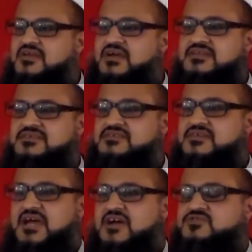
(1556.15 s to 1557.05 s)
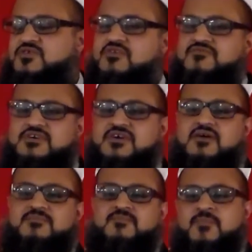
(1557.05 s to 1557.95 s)
and how to
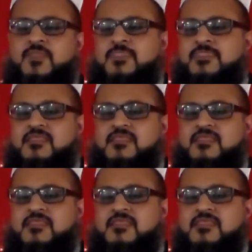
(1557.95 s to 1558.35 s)
overcome